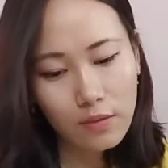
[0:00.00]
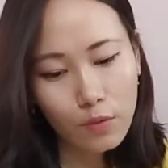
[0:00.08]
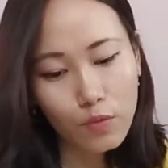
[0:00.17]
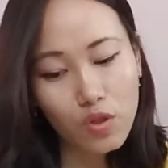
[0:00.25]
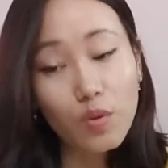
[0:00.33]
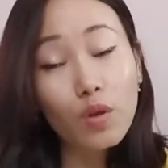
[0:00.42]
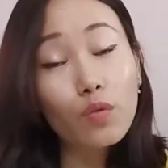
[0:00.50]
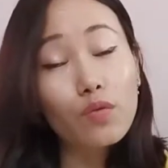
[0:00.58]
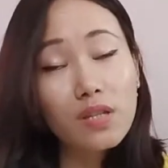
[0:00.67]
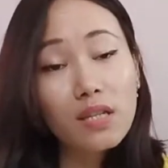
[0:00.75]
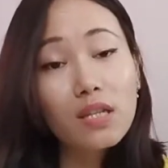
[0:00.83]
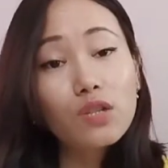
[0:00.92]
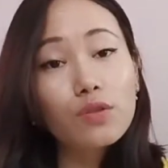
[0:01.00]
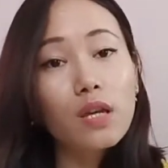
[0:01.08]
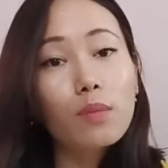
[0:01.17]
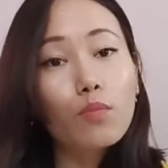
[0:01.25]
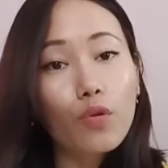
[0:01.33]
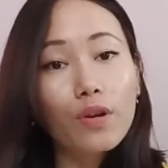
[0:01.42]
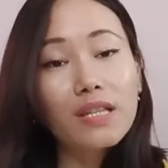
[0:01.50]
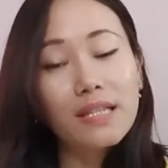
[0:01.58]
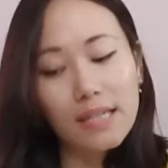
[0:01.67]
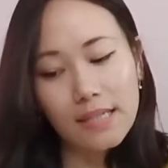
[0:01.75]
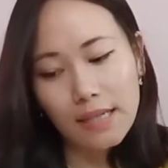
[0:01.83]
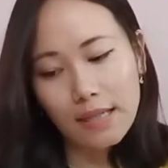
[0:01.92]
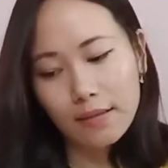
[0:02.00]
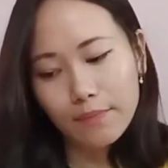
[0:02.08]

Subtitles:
which we are going to see today more in detail.